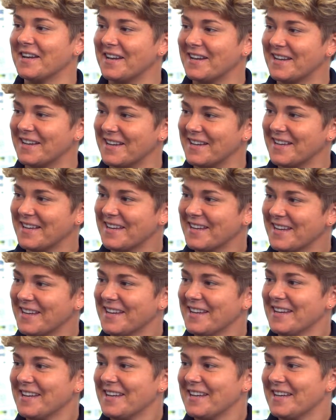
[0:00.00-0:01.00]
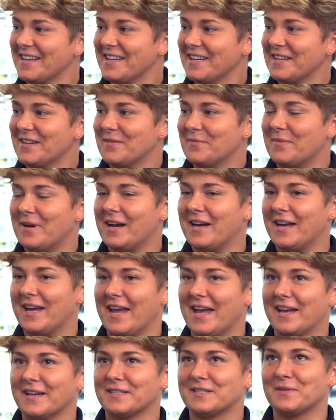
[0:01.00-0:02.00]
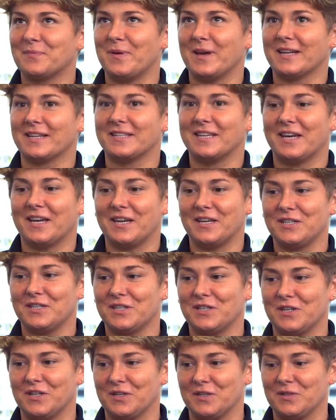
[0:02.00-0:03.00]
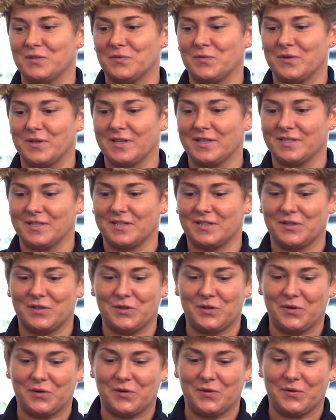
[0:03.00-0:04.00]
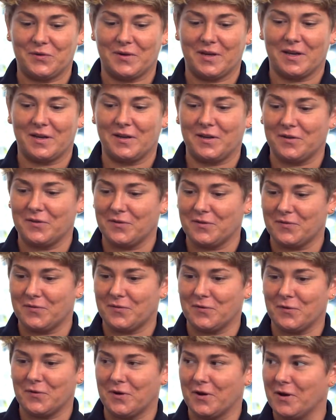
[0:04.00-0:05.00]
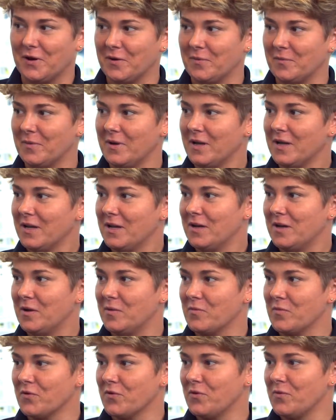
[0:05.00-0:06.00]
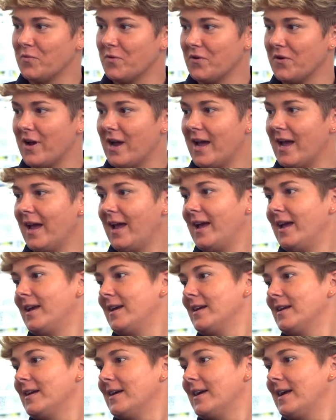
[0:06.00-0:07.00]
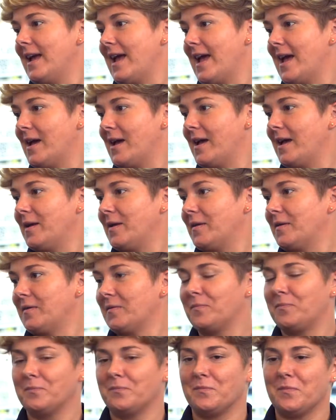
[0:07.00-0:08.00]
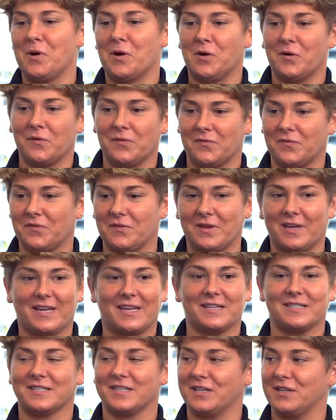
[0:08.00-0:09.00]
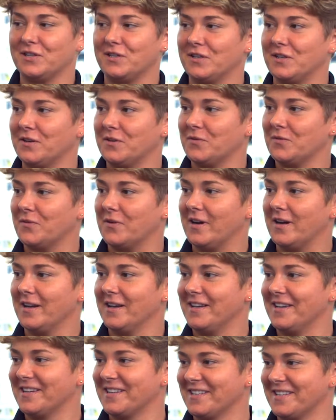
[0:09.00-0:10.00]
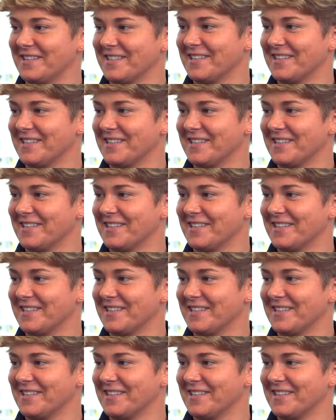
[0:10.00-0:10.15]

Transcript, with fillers: what were your expectations? My expectations was to get a uniform, a maroon beret, and hopefully get stationed in Hawaii. Yeah.